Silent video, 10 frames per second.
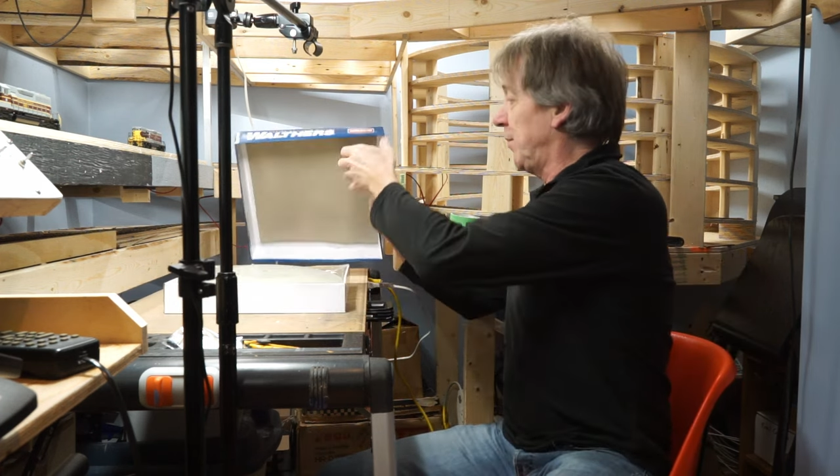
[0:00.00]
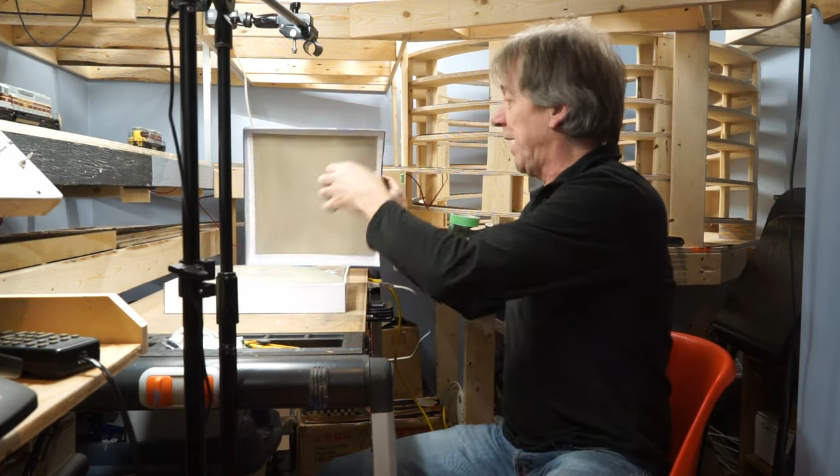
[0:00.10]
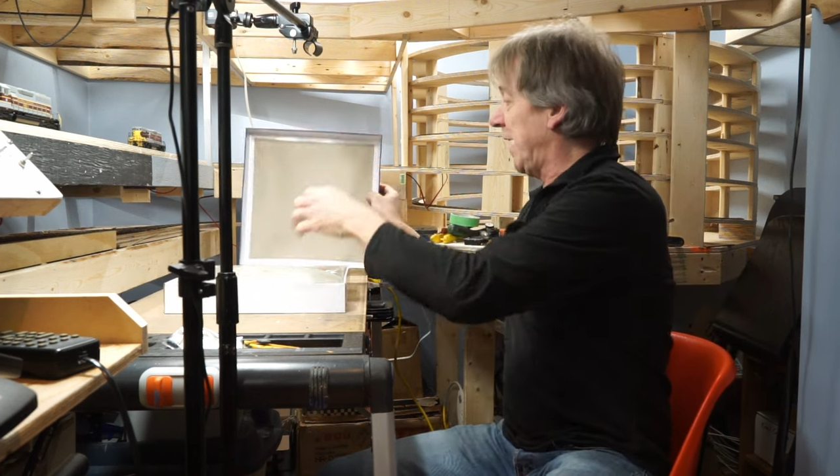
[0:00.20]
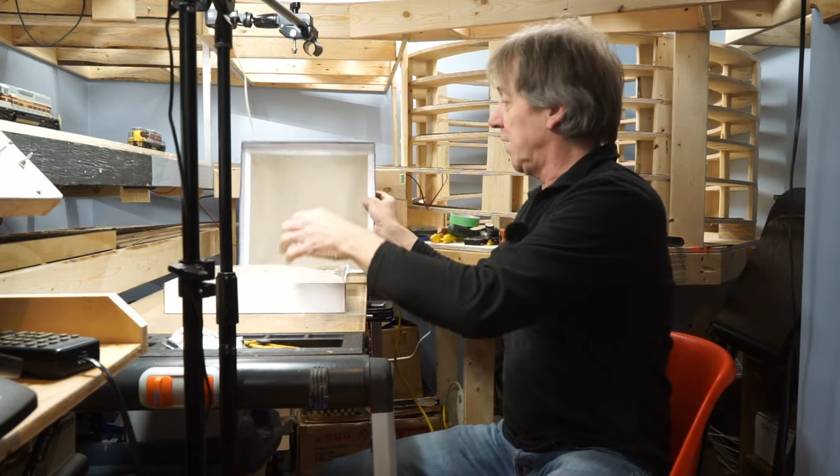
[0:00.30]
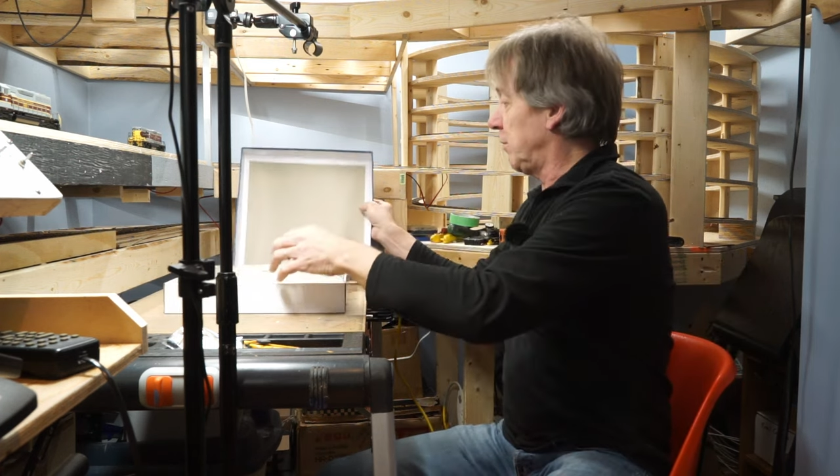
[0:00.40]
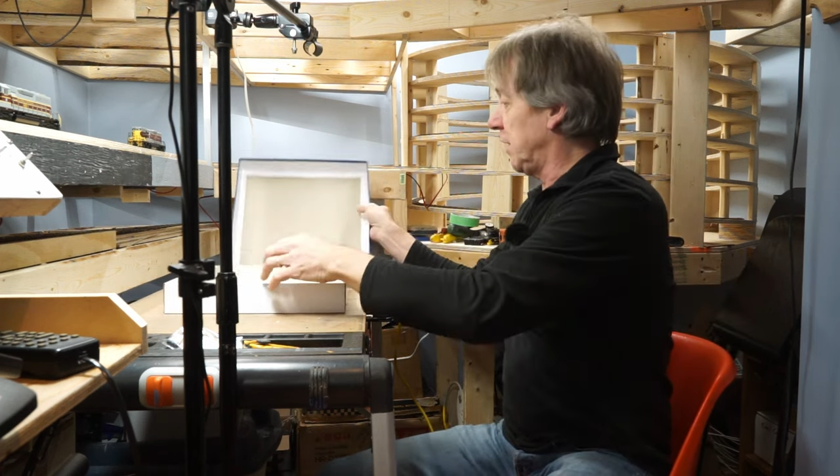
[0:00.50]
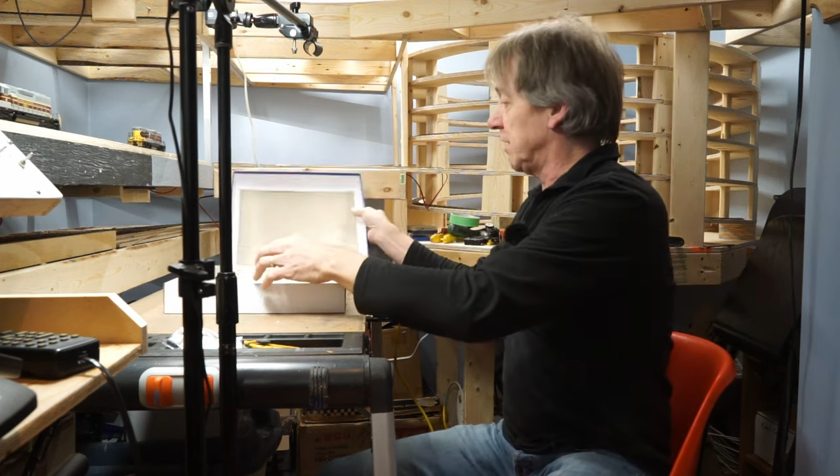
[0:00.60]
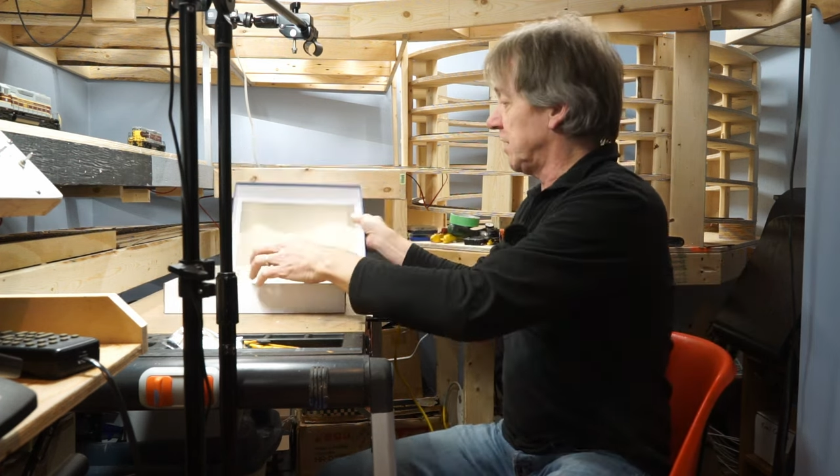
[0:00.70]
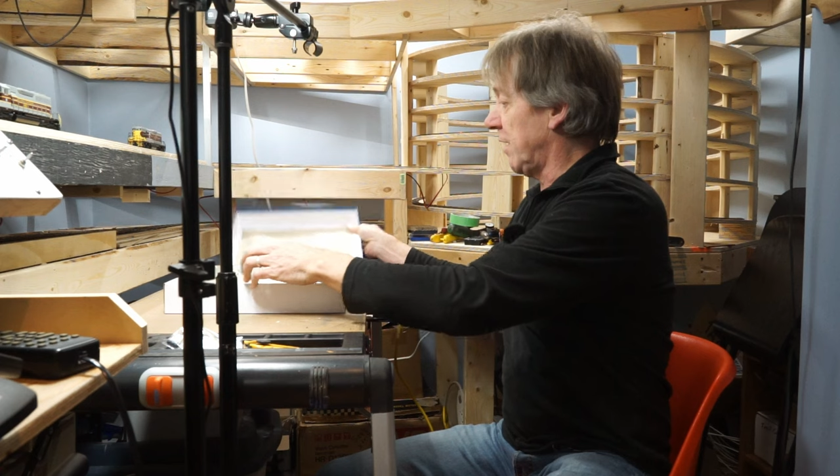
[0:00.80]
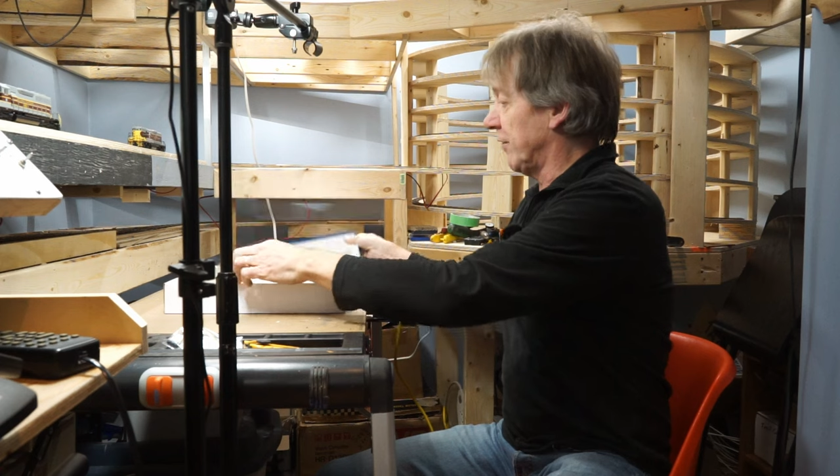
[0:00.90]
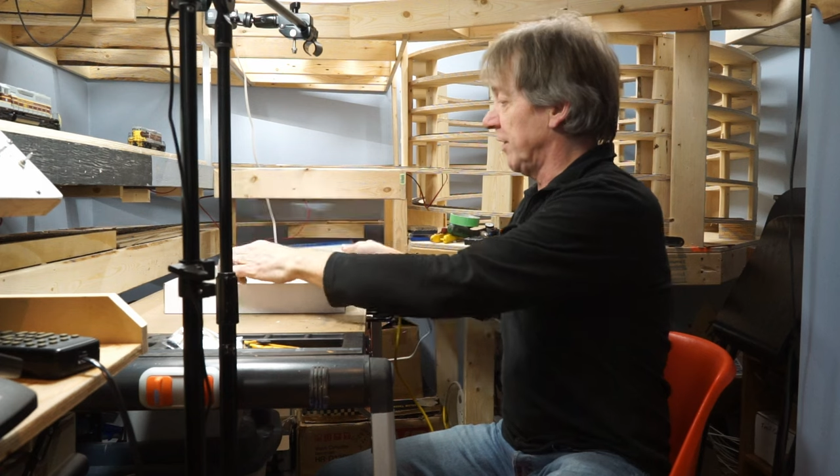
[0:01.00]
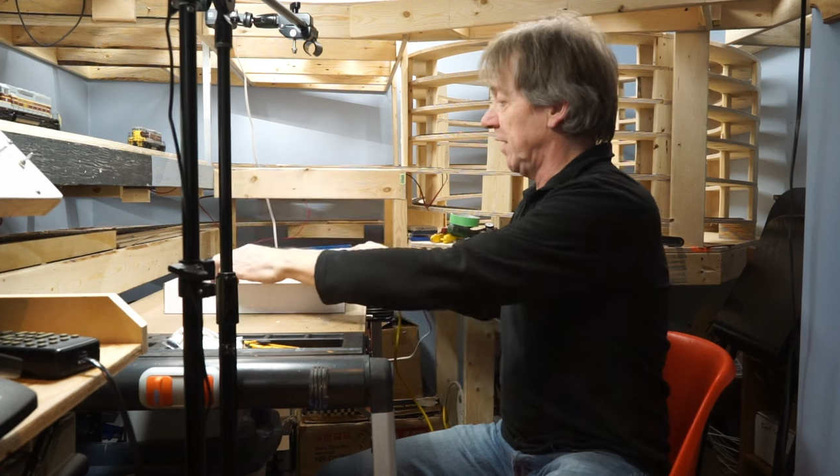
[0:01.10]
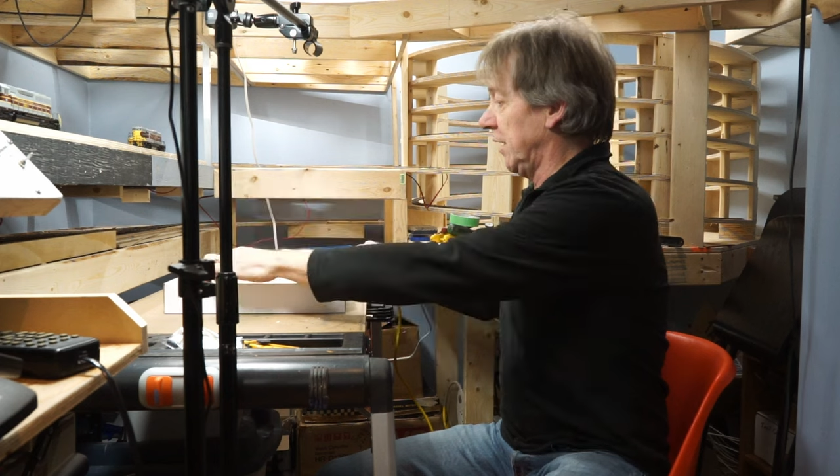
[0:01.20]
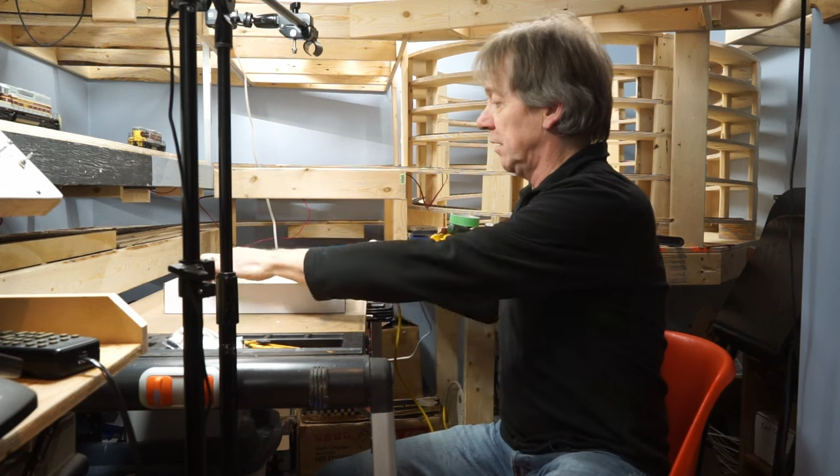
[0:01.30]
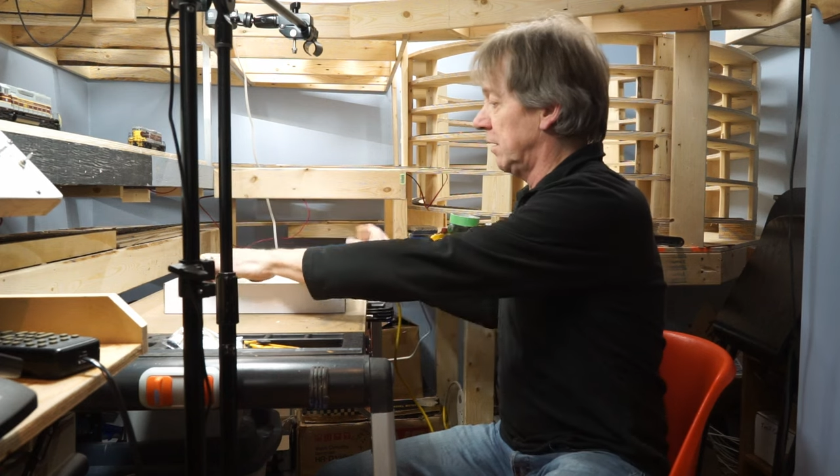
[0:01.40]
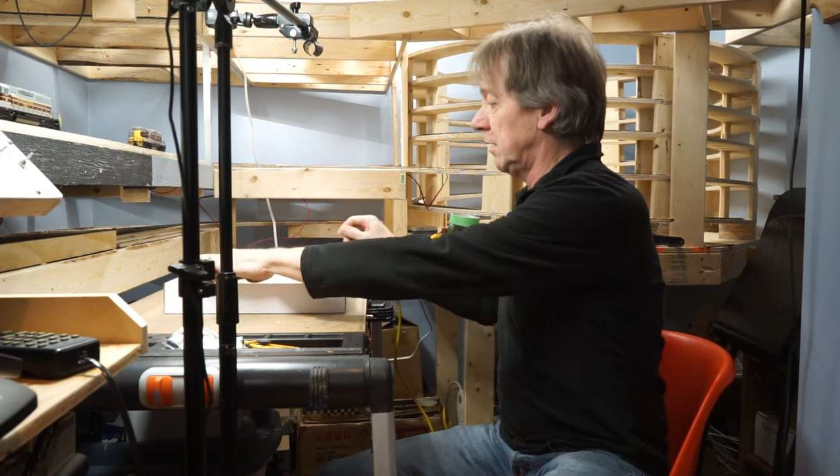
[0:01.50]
bag because everything